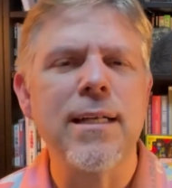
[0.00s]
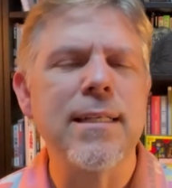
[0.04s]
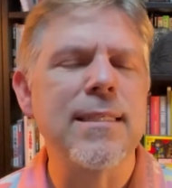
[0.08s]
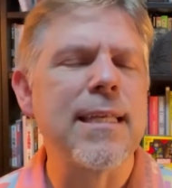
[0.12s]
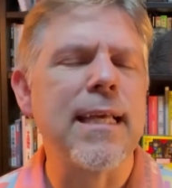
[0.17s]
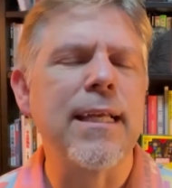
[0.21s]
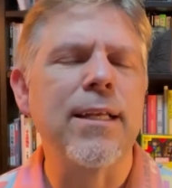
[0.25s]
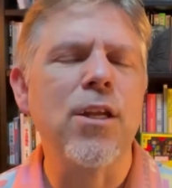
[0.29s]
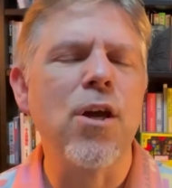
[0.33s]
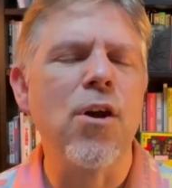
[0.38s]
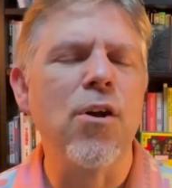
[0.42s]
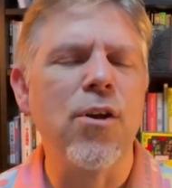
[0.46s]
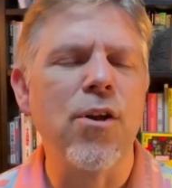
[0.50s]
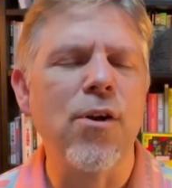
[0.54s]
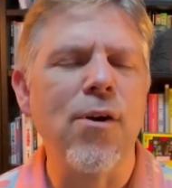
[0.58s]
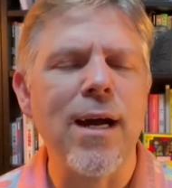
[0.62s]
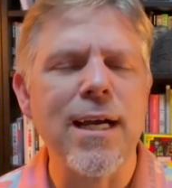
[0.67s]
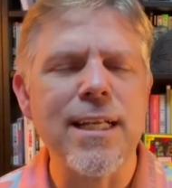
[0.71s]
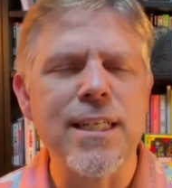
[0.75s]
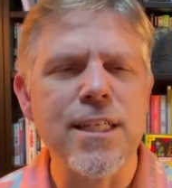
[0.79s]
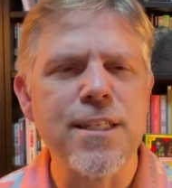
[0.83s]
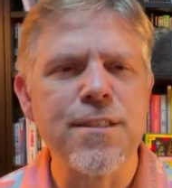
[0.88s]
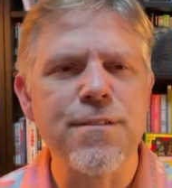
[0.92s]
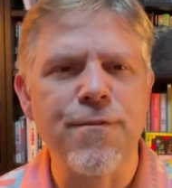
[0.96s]
He's like, no,
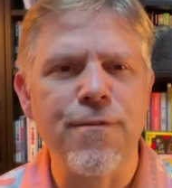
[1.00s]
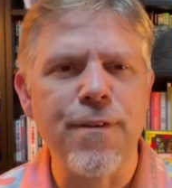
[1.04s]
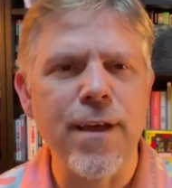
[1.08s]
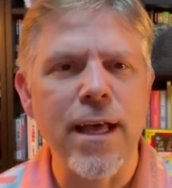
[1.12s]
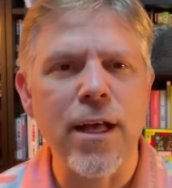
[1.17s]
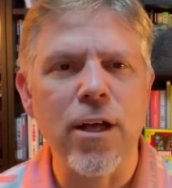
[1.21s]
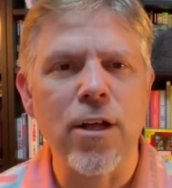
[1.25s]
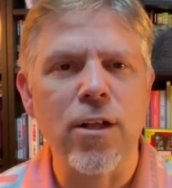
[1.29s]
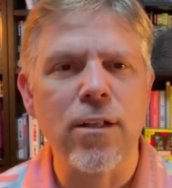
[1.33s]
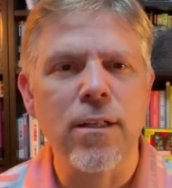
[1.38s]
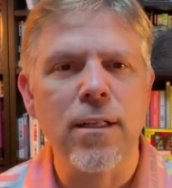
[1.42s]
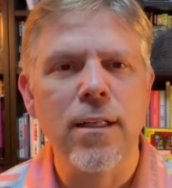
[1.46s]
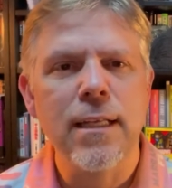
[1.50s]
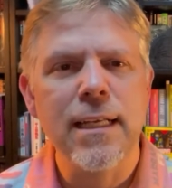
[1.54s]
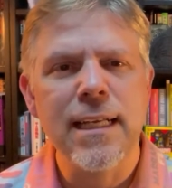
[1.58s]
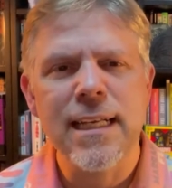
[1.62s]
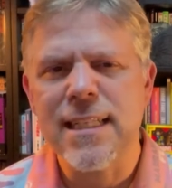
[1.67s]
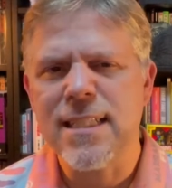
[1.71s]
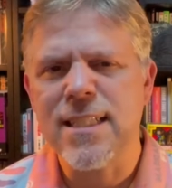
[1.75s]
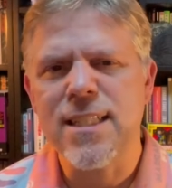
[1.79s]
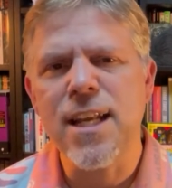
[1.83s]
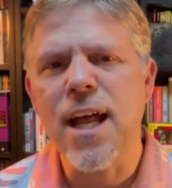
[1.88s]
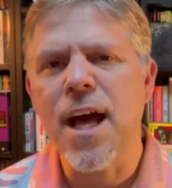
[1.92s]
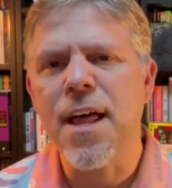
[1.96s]
I just fell.
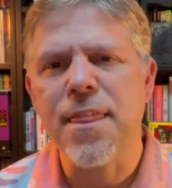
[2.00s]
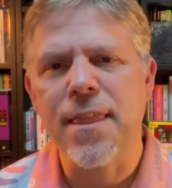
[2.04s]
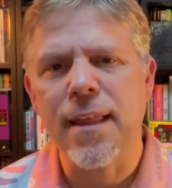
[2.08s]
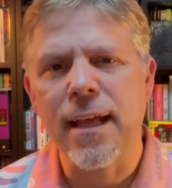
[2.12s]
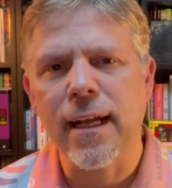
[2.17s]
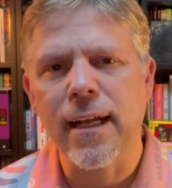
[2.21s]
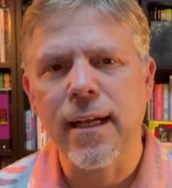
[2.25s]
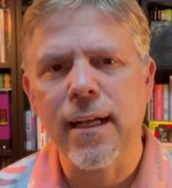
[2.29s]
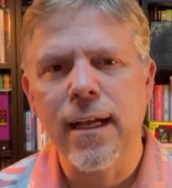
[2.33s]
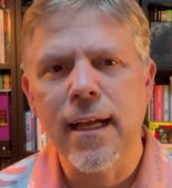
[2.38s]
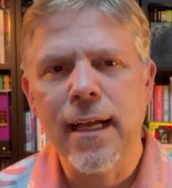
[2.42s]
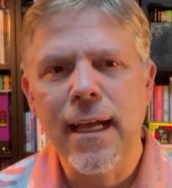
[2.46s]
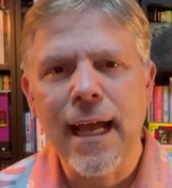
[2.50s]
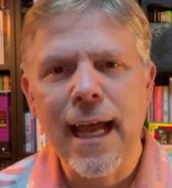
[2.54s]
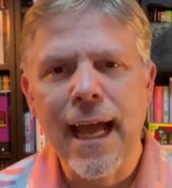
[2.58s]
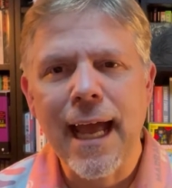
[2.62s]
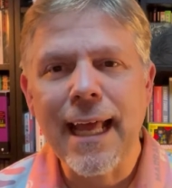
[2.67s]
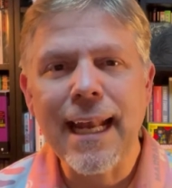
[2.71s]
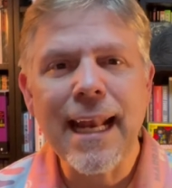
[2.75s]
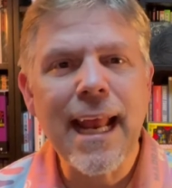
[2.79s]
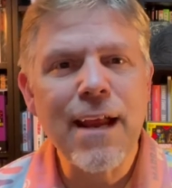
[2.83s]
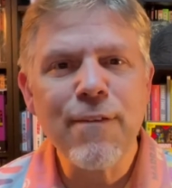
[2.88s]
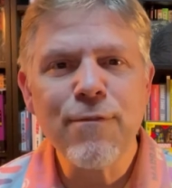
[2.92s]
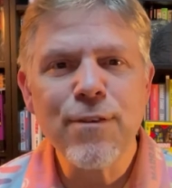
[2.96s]
It's nothing.
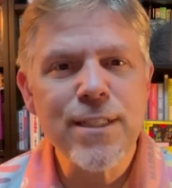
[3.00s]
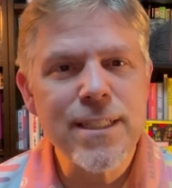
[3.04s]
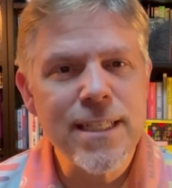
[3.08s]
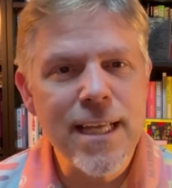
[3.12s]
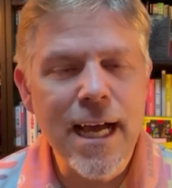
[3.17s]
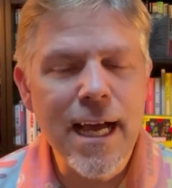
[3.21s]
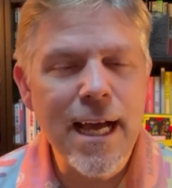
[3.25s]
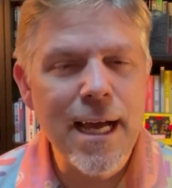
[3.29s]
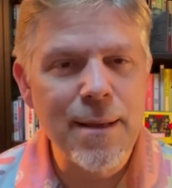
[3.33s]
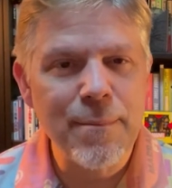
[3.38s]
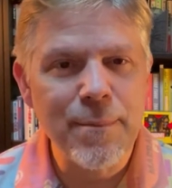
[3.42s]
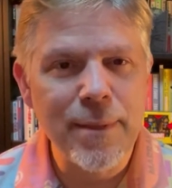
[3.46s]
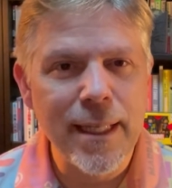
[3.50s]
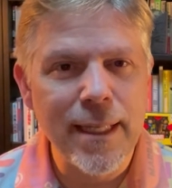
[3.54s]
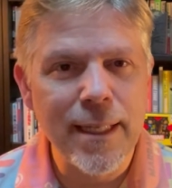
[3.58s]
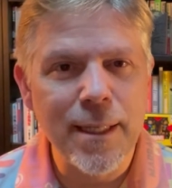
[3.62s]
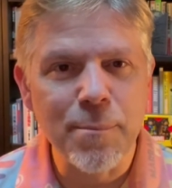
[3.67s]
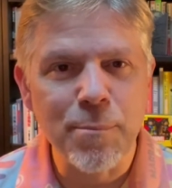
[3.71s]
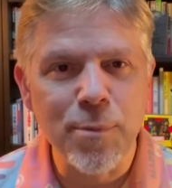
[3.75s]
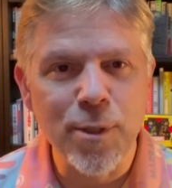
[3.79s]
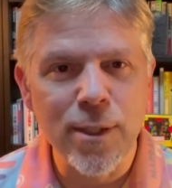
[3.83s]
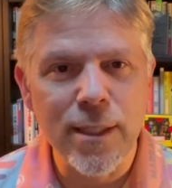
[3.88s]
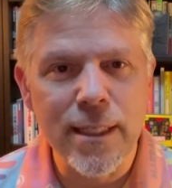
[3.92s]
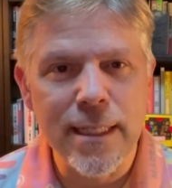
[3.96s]
And every time that the
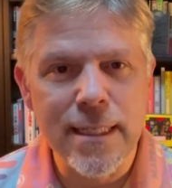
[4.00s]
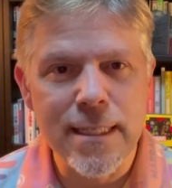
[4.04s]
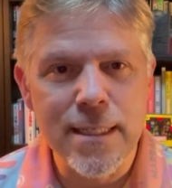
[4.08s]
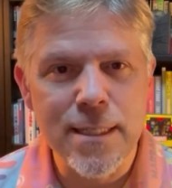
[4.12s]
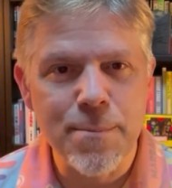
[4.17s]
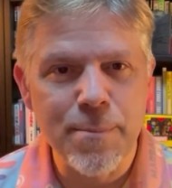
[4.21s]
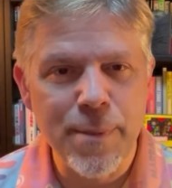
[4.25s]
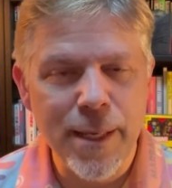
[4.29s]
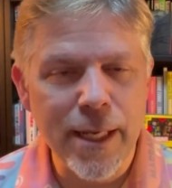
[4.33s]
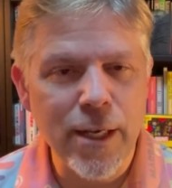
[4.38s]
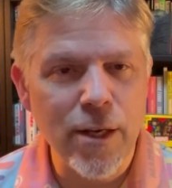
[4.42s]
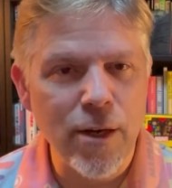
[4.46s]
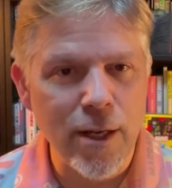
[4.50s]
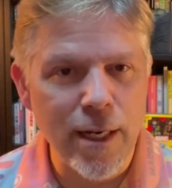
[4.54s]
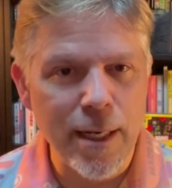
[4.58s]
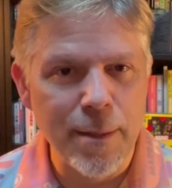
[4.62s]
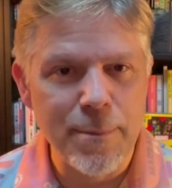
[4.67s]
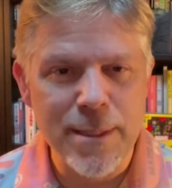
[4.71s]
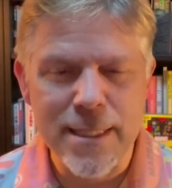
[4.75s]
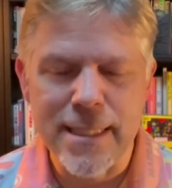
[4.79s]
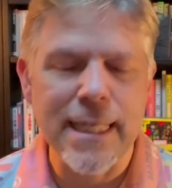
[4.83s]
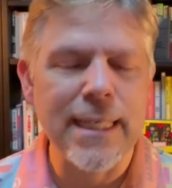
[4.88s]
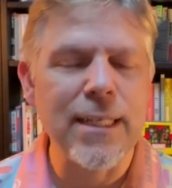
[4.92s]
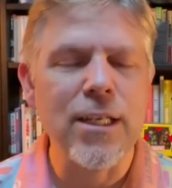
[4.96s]
bullies pick on
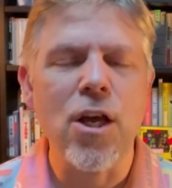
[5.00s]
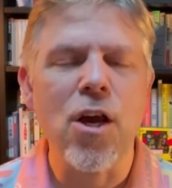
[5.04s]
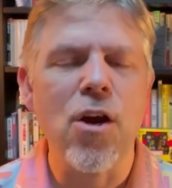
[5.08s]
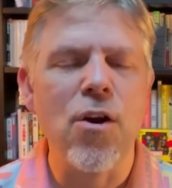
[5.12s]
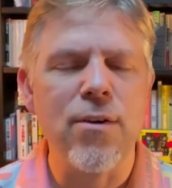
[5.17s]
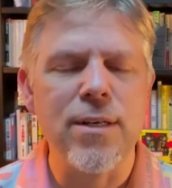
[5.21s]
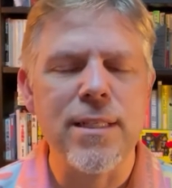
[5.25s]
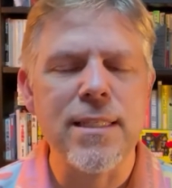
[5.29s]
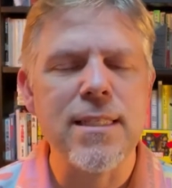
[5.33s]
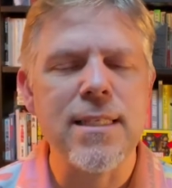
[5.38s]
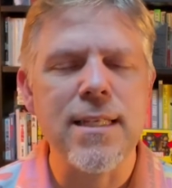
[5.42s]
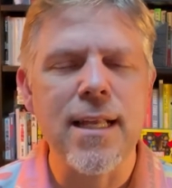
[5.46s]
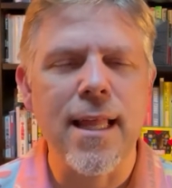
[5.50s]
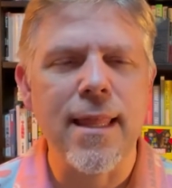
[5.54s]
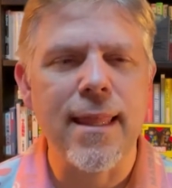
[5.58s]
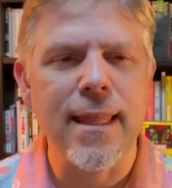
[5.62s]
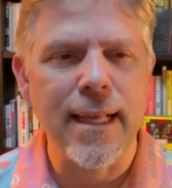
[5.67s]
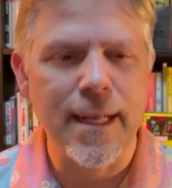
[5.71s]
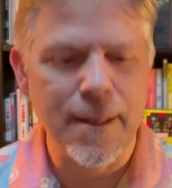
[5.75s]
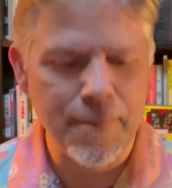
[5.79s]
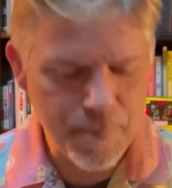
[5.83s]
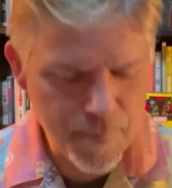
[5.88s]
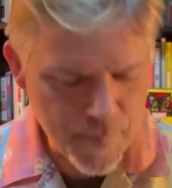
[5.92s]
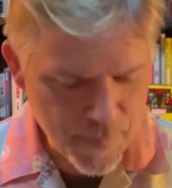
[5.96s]
him, he's like, no, it's nothing.